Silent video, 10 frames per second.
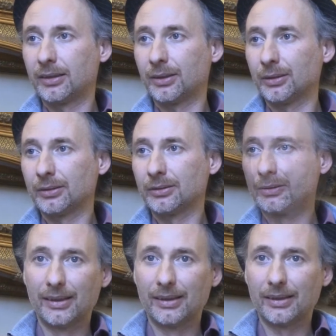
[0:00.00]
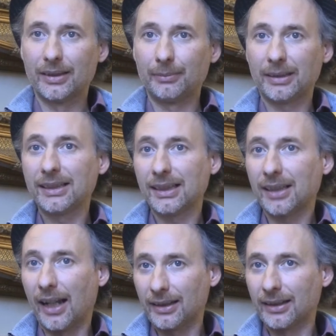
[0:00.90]
You know. But this
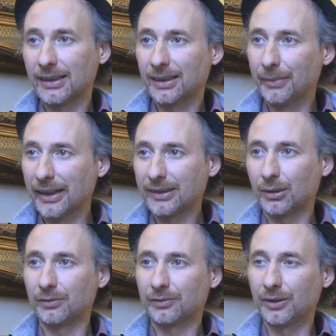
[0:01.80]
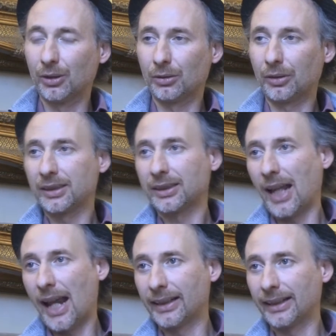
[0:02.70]
is Ireland. It's a mix of, you know,
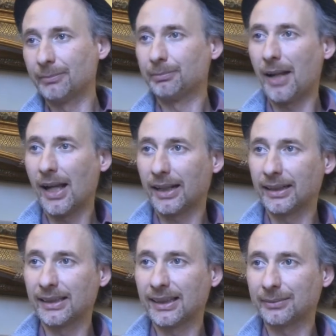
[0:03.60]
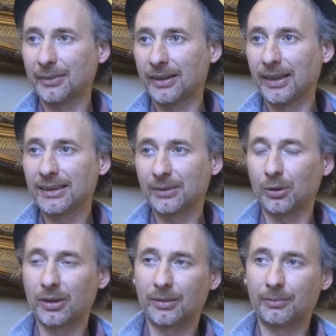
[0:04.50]
Christianity and paganism, and that's
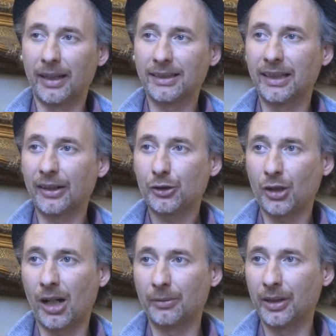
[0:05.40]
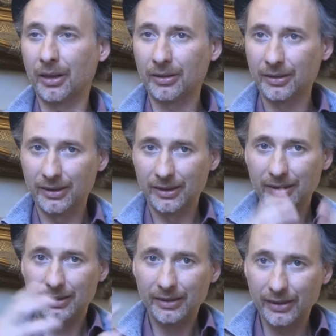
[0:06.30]
what makes their charm. They are
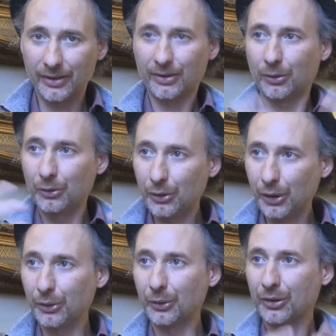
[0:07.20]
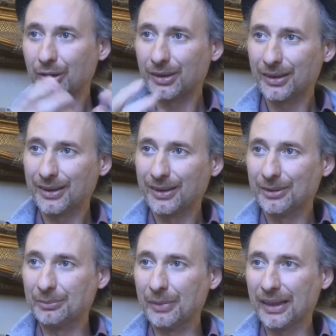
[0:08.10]
this continuous
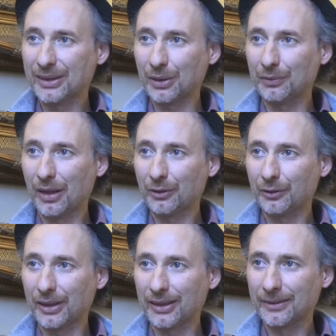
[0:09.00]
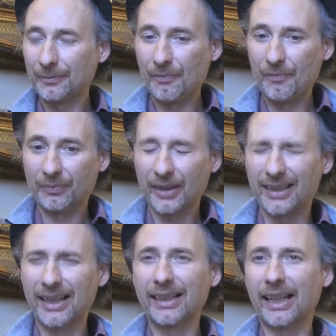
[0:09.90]
mix of everything.
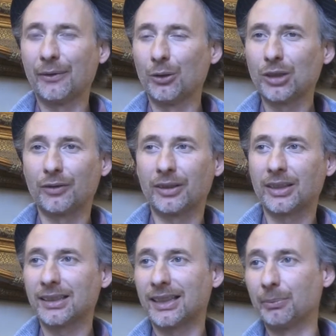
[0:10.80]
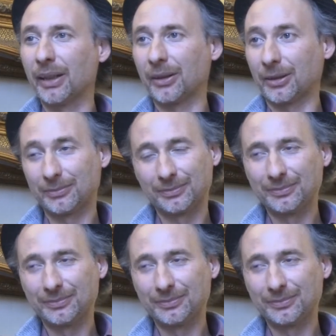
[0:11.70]
And then they have also a fantastic beer.